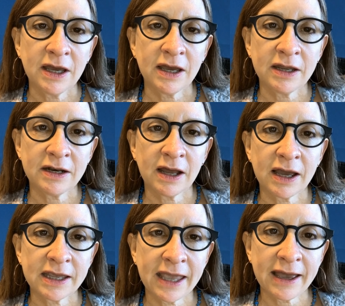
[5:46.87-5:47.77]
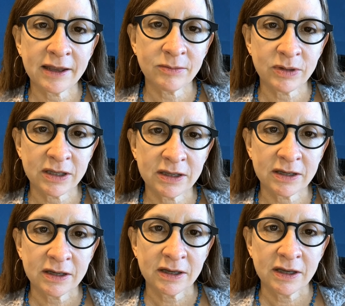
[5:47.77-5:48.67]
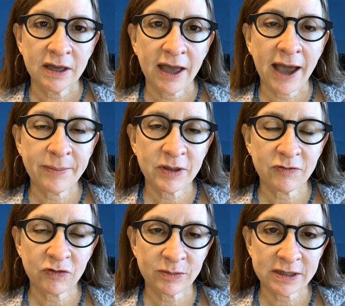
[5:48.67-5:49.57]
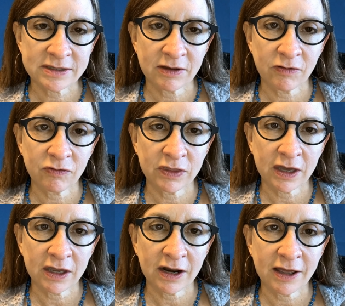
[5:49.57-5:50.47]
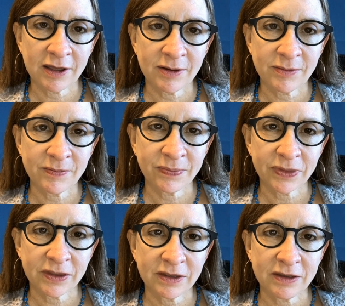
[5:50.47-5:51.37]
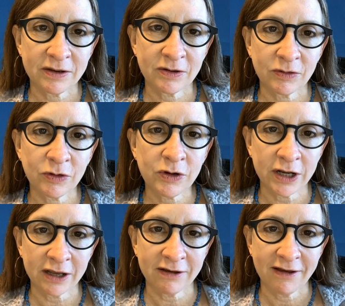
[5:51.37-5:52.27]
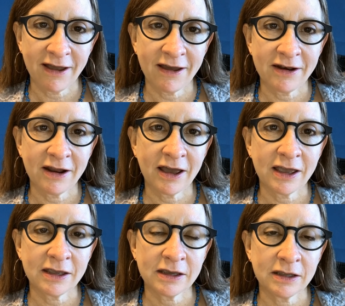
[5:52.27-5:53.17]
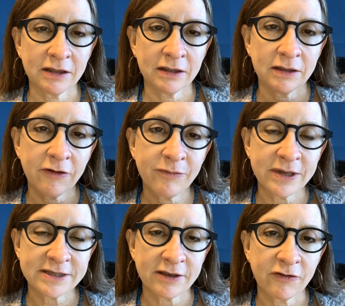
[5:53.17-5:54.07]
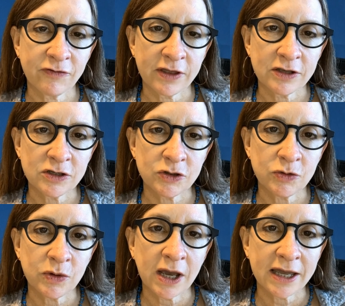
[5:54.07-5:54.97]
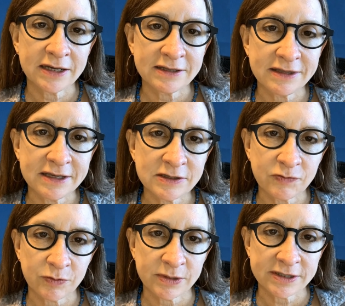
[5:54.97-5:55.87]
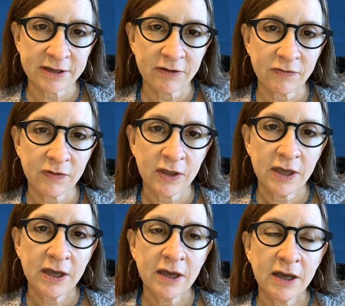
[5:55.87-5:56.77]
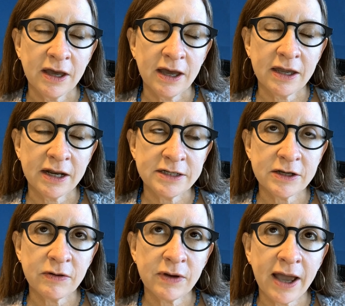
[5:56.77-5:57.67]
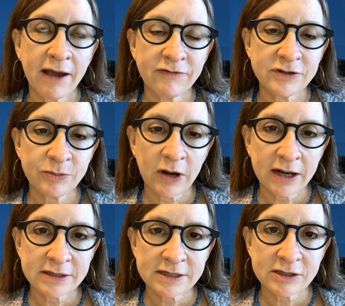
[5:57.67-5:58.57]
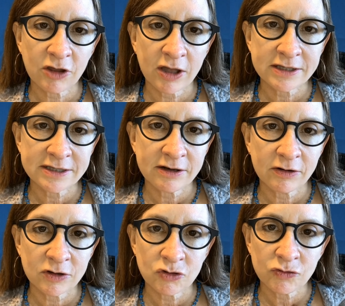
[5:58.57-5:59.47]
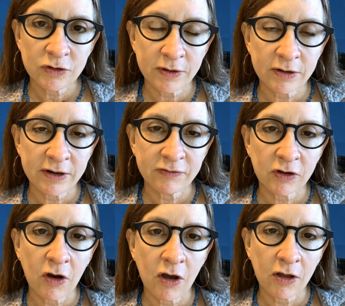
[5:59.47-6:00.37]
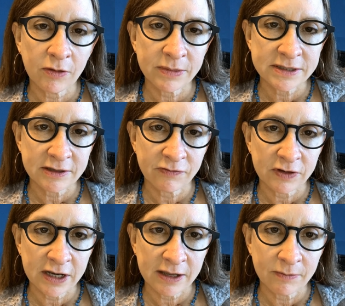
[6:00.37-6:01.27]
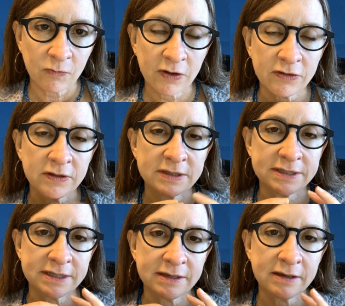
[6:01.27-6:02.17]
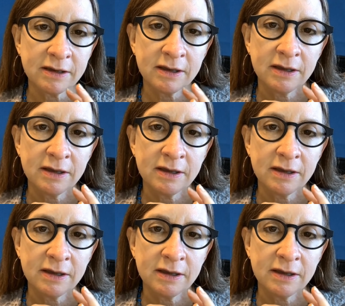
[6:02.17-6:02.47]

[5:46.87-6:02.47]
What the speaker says: And I can be happy for myself that I am, learning, and I can love myself and do kind things for myself. And I don't have to practice thoughts that aren't true. I don't have to call myself a name. Rather than seeing